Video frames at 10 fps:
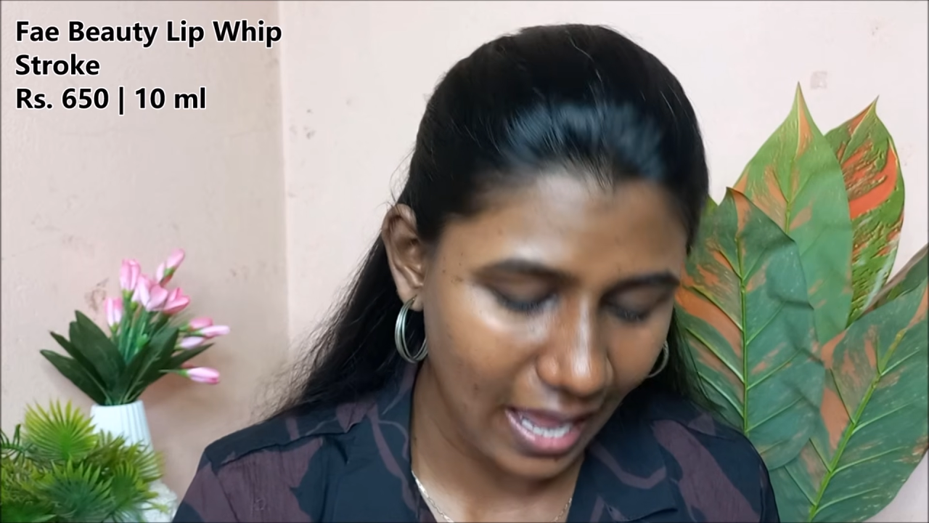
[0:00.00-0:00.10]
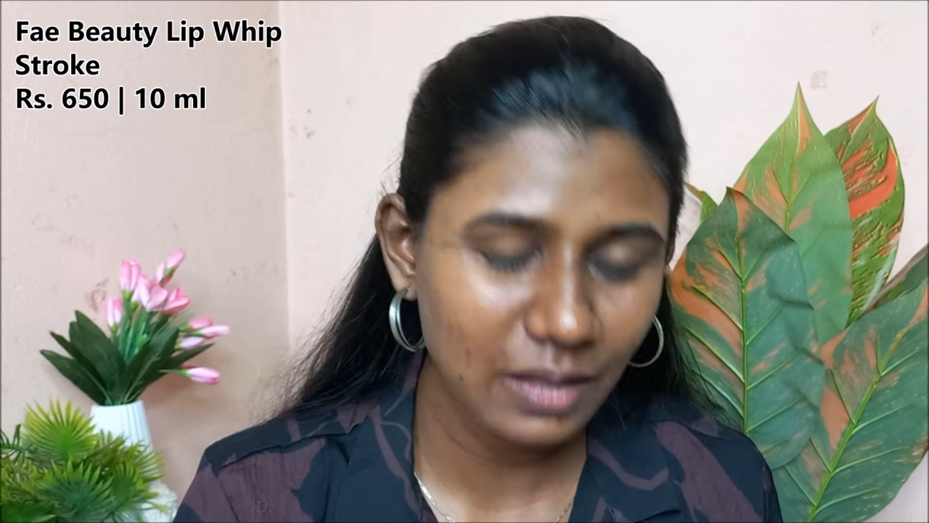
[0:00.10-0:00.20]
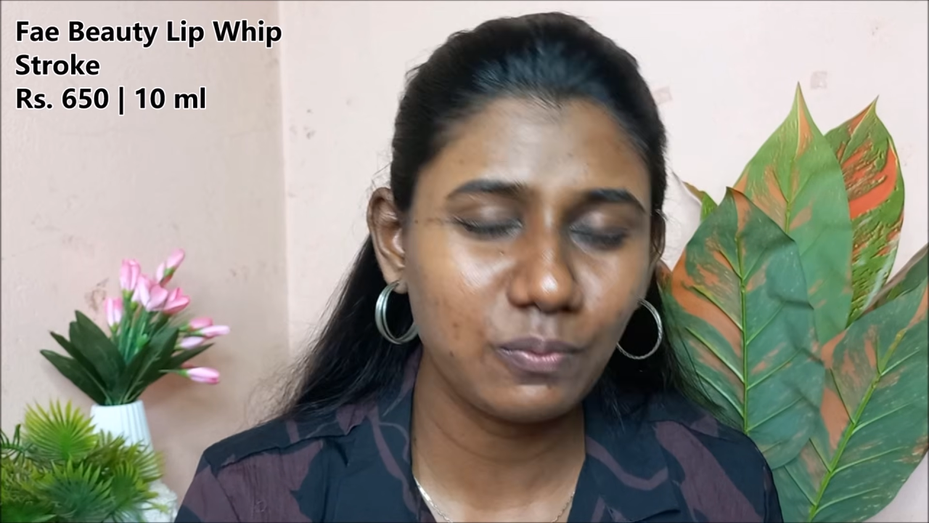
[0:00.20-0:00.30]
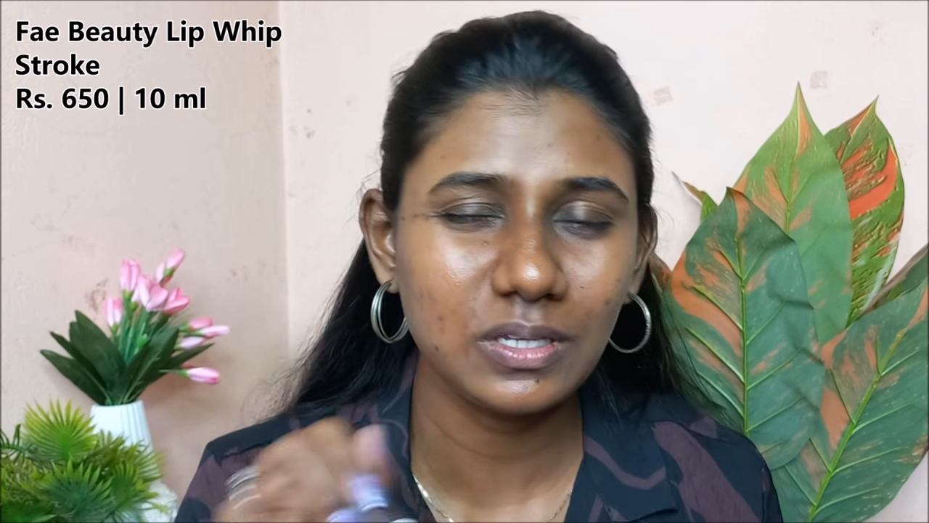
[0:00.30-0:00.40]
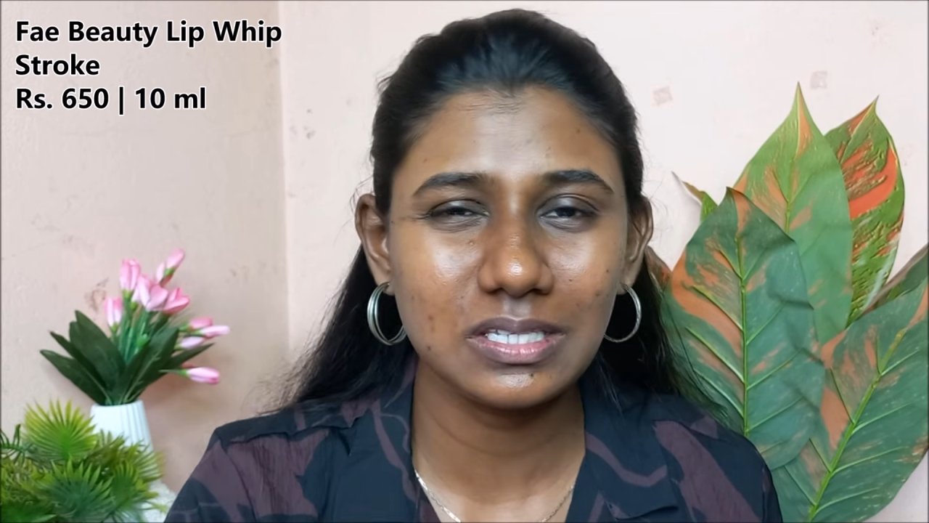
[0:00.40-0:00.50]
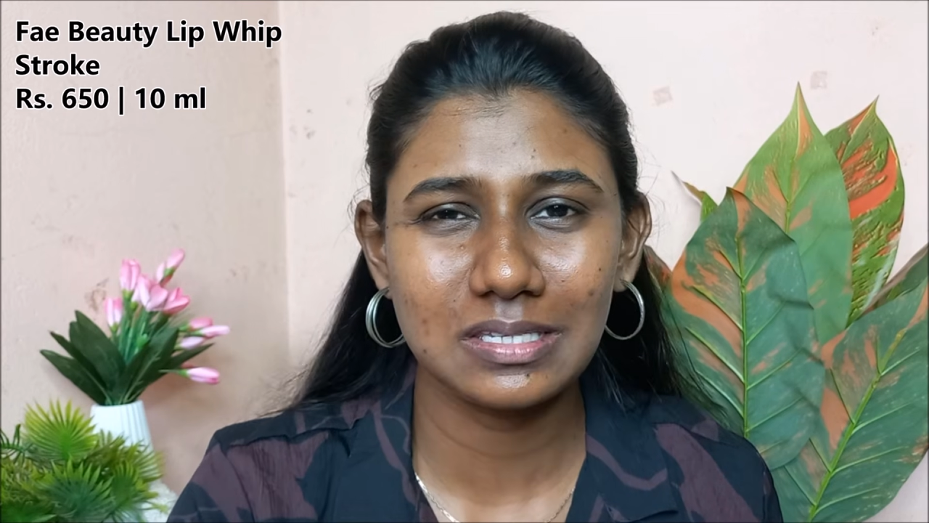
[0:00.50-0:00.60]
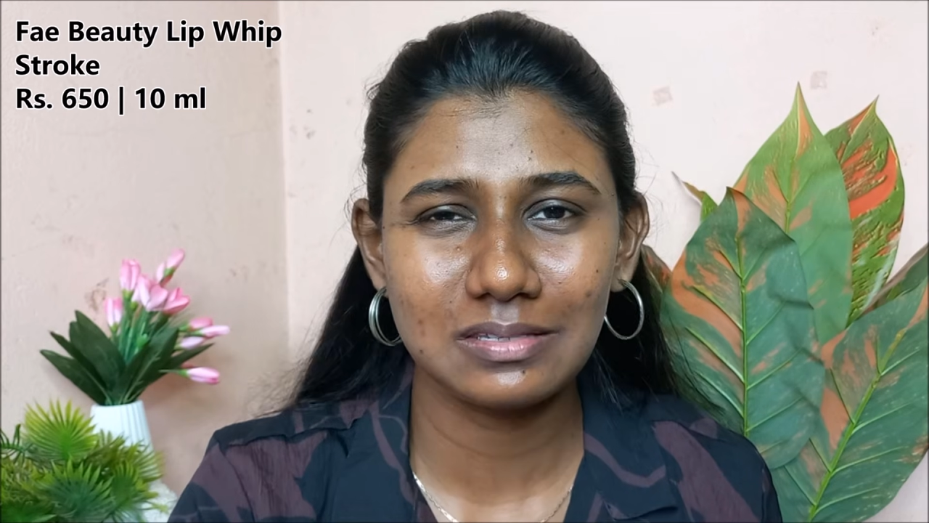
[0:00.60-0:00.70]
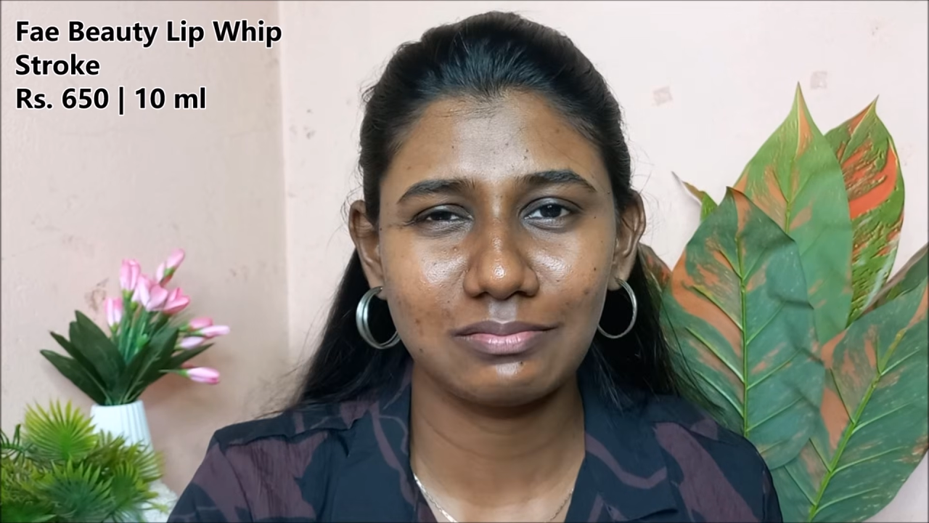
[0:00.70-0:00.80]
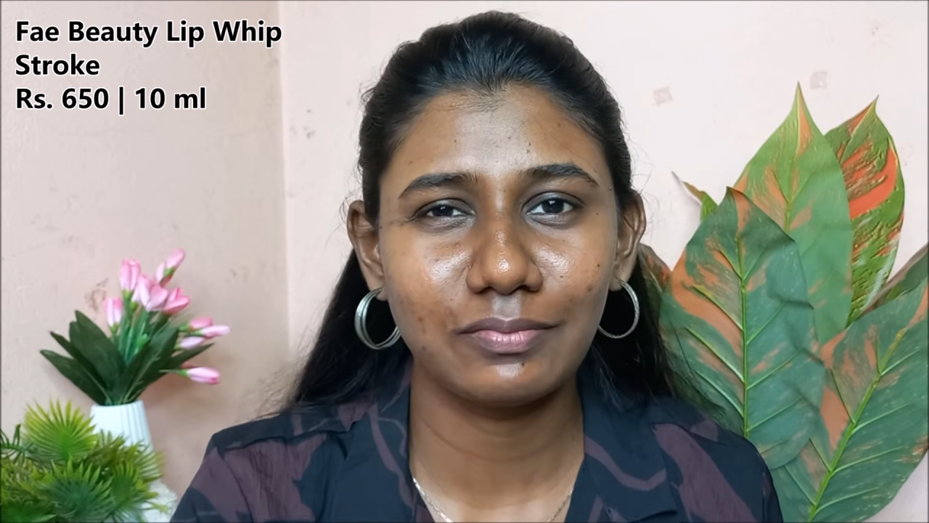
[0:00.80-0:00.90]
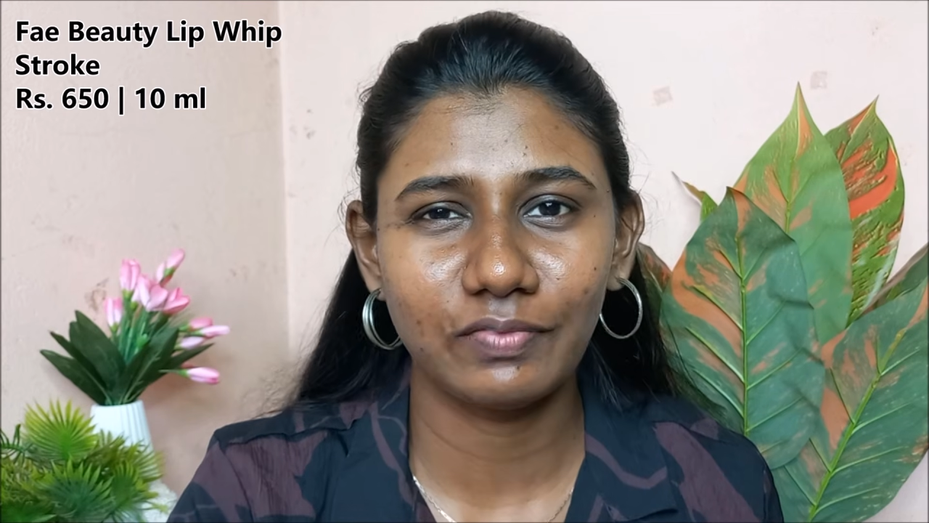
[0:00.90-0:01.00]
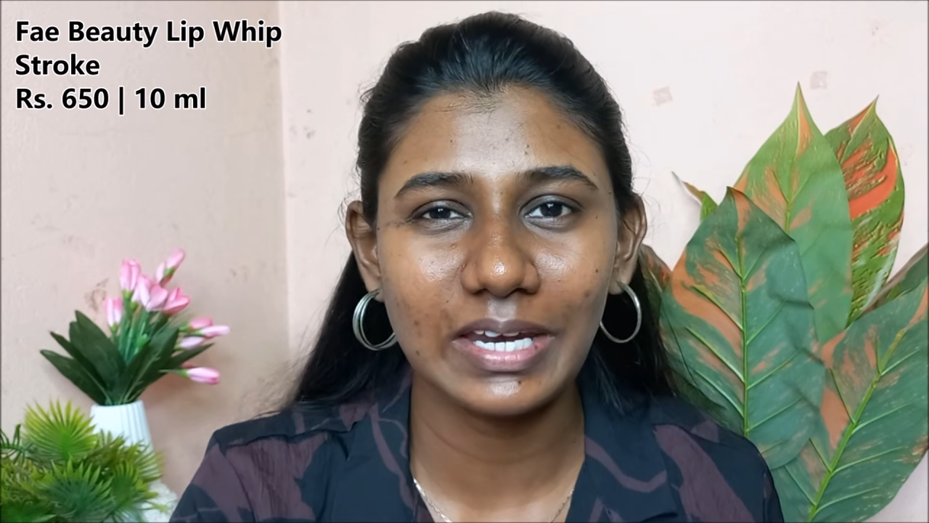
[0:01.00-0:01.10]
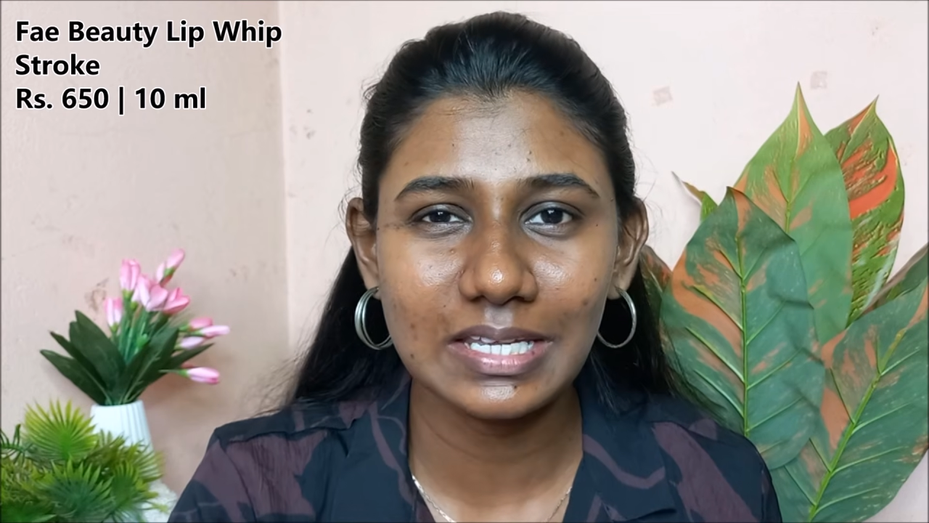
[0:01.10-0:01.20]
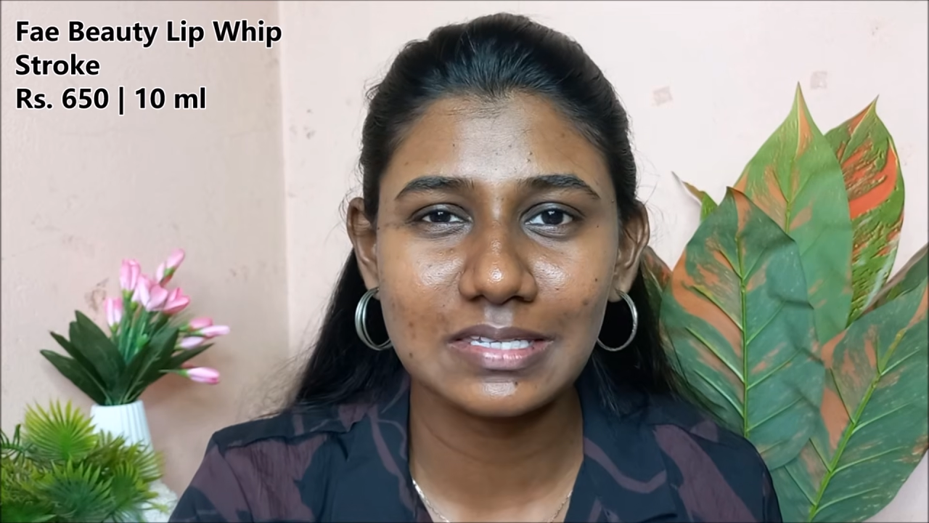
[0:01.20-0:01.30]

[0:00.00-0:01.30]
I was very